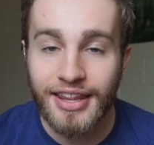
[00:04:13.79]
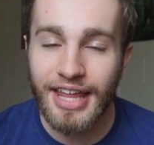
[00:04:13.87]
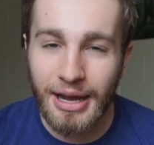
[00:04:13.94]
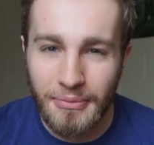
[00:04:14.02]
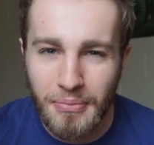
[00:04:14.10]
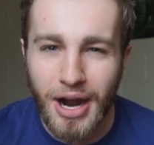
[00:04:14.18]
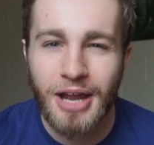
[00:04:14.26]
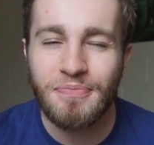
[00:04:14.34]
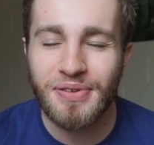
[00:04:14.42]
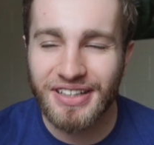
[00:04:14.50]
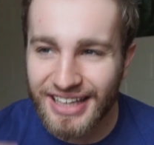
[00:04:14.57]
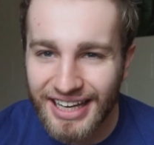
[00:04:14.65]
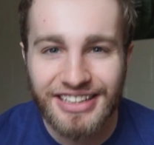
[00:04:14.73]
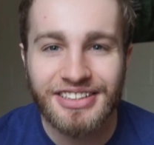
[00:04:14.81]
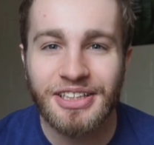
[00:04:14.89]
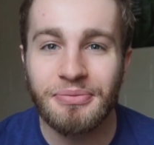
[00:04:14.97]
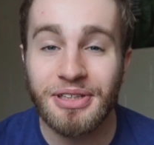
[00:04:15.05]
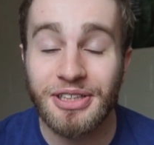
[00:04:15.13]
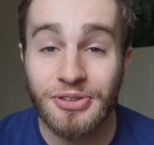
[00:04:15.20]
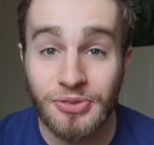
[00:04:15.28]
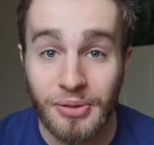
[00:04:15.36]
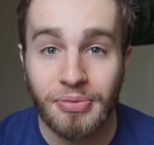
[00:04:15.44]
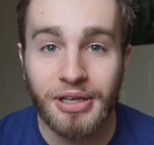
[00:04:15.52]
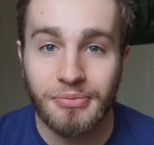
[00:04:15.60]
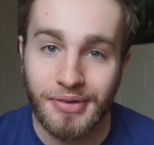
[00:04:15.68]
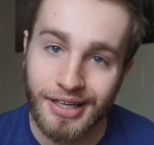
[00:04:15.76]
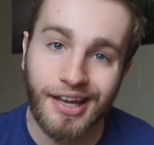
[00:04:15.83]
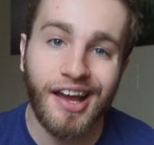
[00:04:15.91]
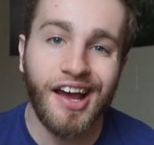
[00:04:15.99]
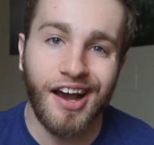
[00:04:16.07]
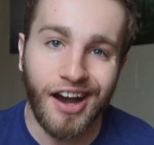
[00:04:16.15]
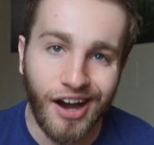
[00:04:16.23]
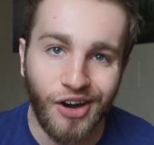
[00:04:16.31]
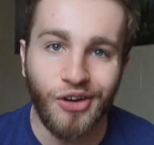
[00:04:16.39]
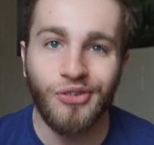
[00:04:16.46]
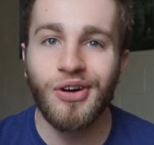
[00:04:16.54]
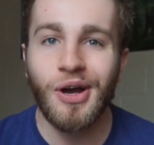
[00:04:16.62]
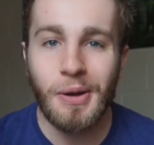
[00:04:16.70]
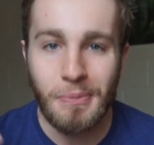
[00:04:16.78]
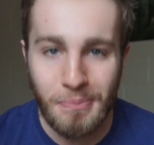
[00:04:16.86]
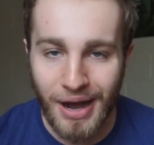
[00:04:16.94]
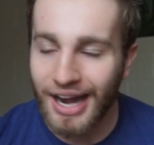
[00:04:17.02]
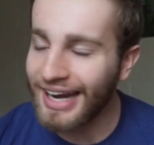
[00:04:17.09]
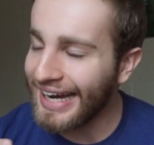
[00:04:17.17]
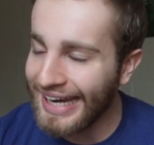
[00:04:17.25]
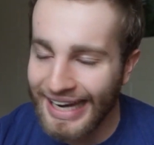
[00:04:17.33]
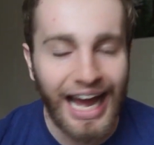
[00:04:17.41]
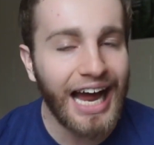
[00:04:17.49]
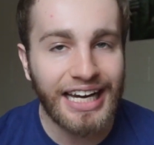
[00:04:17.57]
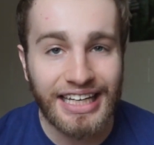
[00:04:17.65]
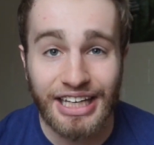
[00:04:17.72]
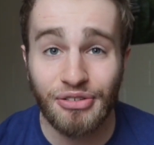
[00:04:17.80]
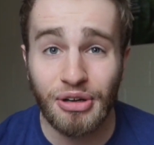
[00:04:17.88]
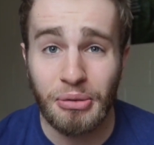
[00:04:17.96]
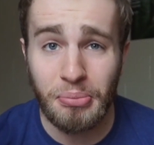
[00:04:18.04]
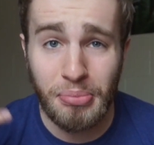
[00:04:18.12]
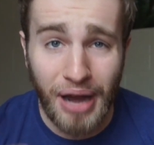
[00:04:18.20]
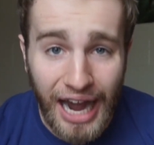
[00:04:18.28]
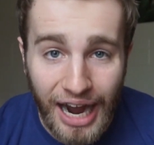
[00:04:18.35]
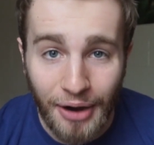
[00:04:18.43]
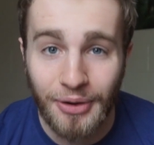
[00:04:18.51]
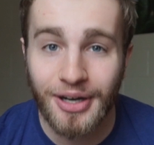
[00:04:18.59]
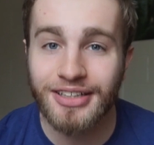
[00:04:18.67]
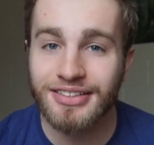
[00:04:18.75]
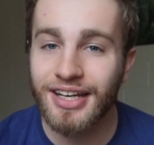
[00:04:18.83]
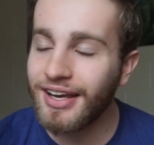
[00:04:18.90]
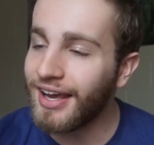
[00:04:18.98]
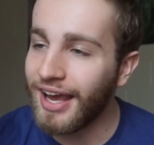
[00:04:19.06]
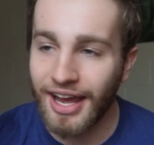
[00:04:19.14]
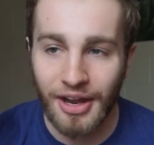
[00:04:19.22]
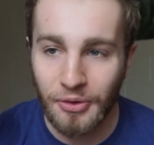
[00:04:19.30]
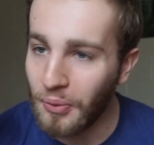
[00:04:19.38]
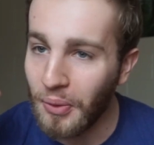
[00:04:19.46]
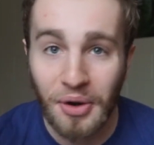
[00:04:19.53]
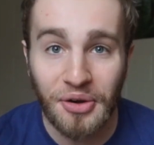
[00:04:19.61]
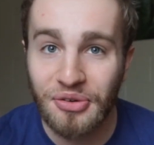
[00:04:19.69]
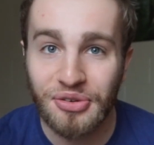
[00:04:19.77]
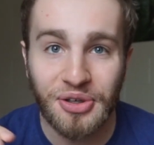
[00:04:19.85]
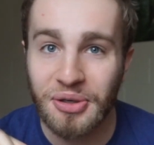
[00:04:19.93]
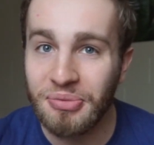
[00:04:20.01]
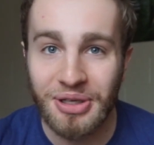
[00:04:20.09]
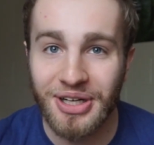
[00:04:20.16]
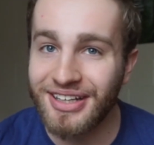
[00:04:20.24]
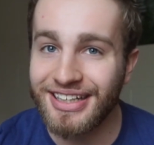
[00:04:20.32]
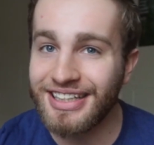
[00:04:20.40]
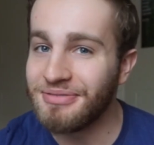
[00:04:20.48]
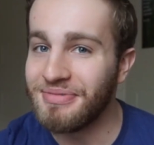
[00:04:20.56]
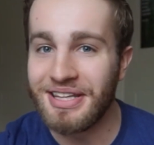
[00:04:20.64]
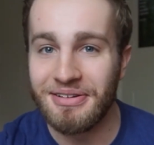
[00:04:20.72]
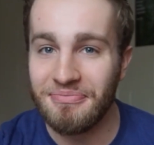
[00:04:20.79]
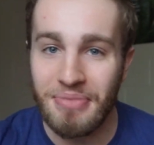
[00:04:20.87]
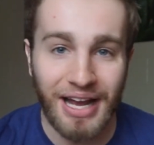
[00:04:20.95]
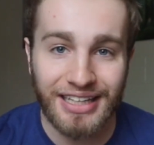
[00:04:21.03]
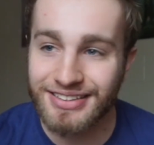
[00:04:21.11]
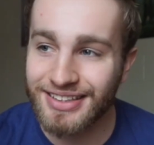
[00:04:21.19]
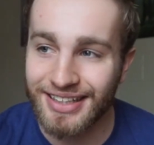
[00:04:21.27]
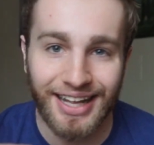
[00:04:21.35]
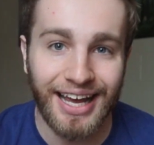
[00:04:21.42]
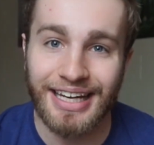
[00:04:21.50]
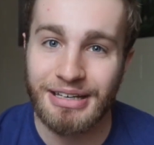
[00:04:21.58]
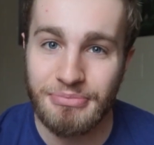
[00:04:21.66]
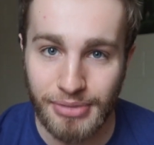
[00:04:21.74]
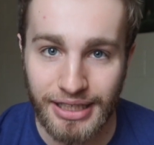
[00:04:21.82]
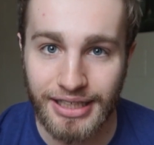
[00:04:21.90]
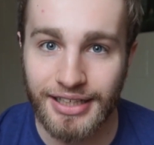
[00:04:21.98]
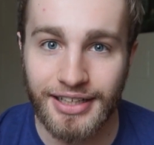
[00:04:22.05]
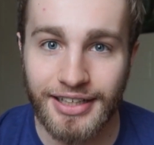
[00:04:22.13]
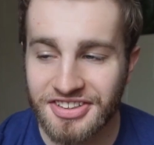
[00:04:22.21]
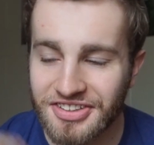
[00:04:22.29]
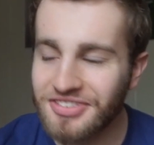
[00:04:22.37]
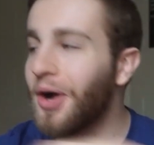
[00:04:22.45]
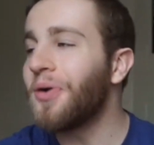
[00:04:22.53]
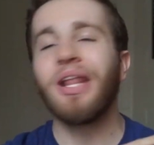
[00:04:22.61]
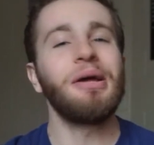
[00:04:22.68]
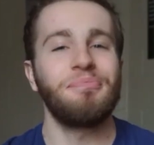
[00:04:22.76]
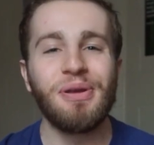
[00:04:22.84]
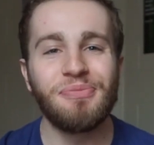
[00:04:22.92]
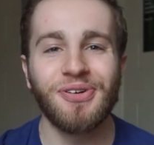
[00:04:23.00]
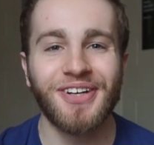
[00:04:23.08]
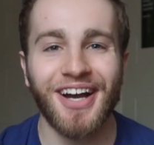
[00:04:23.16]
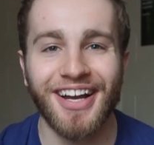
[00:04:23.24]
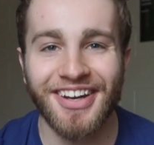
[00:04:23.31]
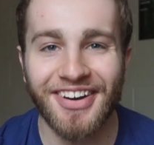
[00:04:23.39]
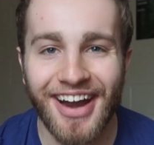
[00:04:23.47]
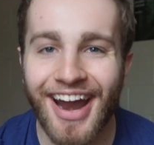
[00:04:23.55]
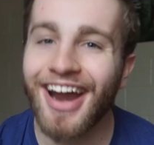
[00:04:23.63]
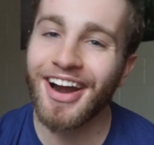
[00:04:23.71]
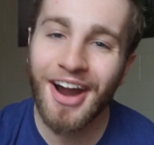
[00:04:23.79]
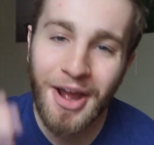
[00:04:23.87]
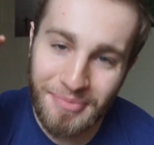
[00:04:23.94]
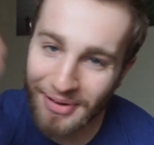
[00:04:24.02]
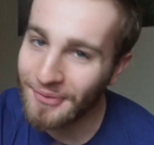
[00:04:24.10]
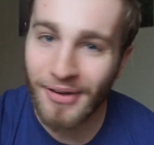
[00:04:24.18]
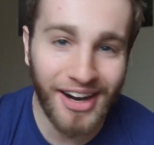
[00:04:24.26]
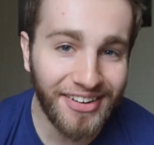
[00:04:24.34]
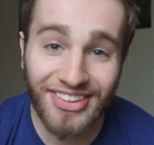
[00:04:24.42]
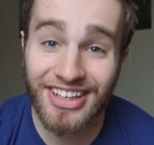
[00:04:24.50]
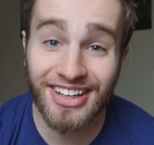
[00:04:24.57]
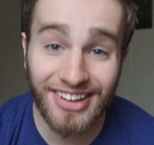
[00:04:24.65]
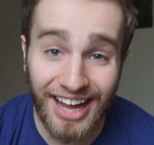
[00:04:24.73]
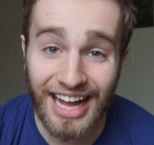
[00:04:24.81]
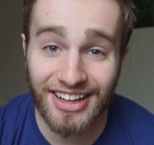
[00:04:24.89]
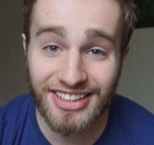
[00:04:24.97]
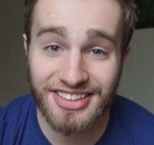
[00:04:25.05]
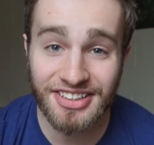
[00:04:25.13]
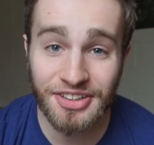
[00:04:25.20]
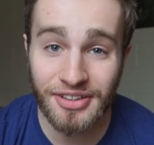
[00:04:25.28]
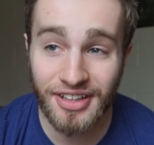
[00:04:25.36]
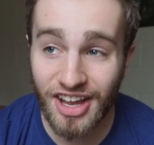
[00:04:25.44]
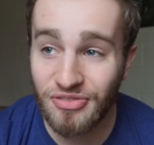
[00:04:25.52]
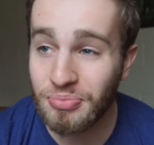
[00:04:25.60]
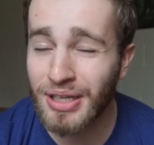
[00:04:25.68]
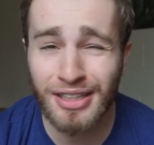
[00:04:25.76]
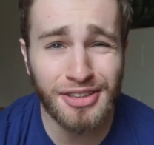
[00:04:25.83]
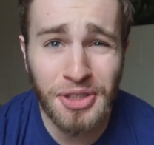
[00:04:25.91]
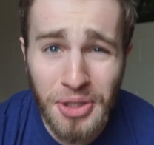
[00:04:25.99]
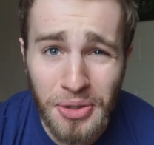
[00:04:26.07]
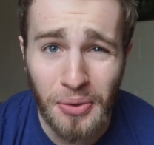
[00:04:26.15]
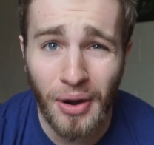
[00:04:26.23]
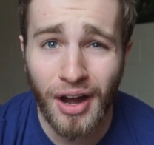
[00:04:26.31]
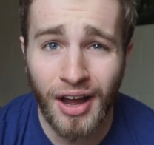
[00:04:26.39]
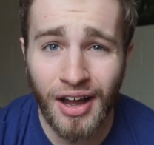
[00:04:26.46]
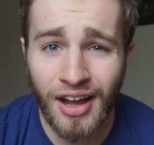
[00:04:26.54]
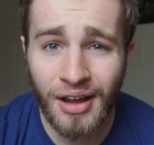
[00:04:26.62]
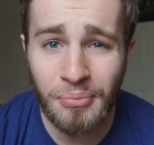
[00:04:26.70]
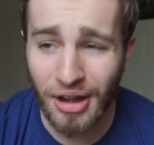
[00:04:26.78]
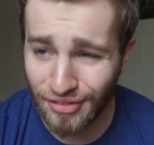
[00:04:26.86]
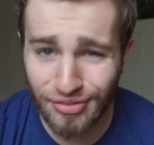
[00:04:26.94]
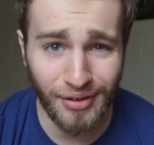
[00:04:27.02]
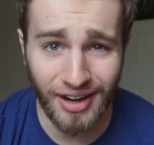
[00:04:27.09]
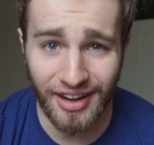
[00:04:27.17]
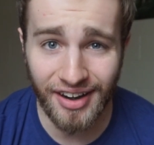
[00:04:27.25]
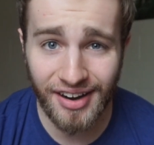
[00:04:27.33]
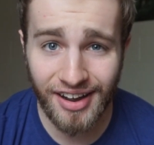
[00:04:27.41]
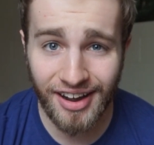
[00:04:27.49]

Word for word: that might potentially be stripping me of my God given powers and wonderful ability to be the best that I can be. So don't let people cut your hair. Be aware of the Delilahs in your life because you, my friend,